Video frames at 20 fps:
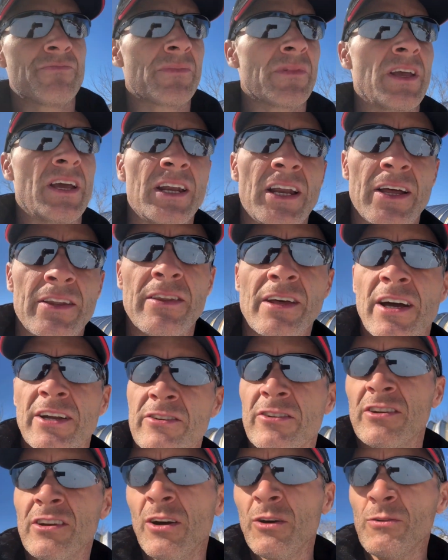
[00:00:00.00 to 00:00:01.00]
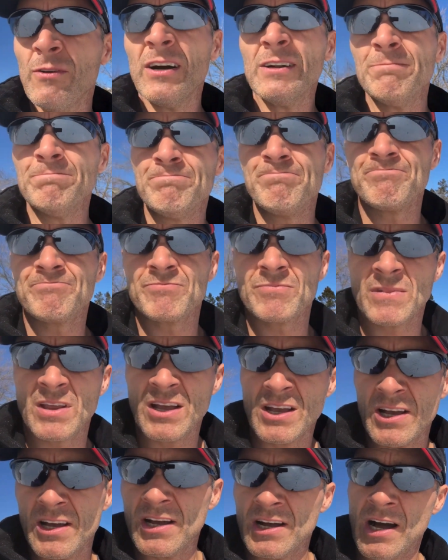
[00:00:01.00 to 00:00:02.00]
and I thought, you know what?
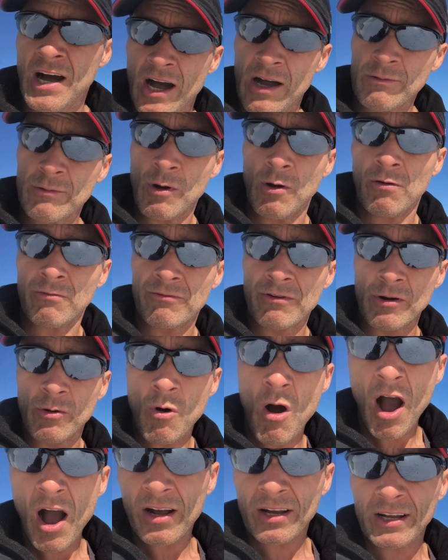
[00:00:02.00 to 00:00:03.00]
I'm going for a walk.